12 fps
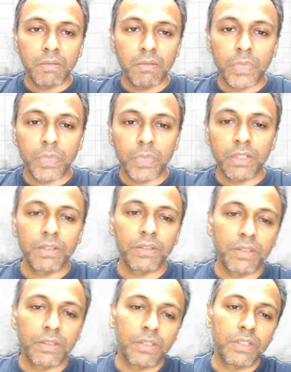But
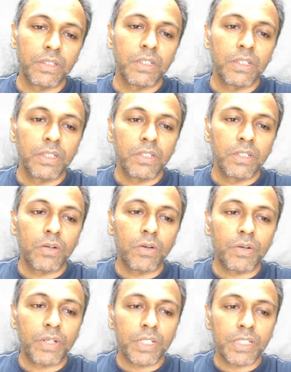
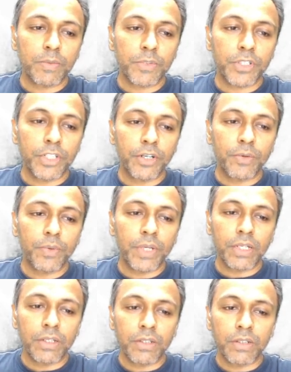on
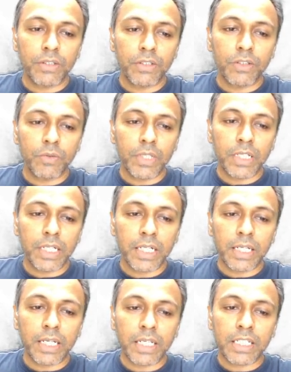resubstituting, you will
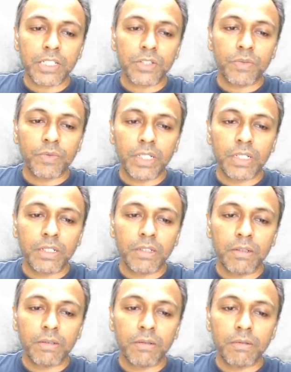get x square
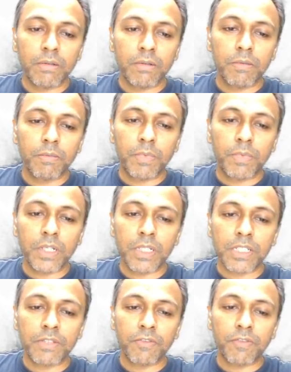
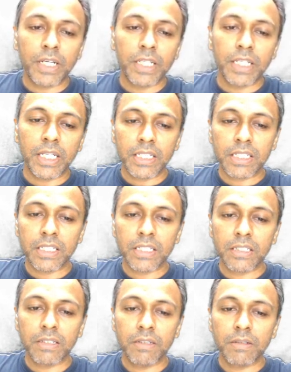plus
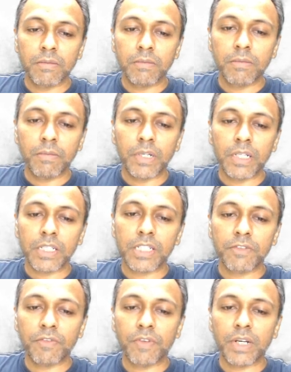5x
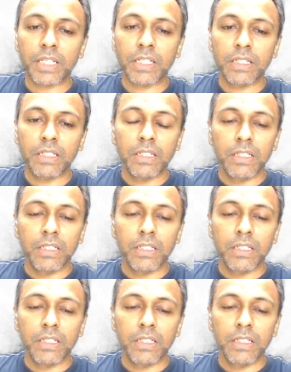plus 5,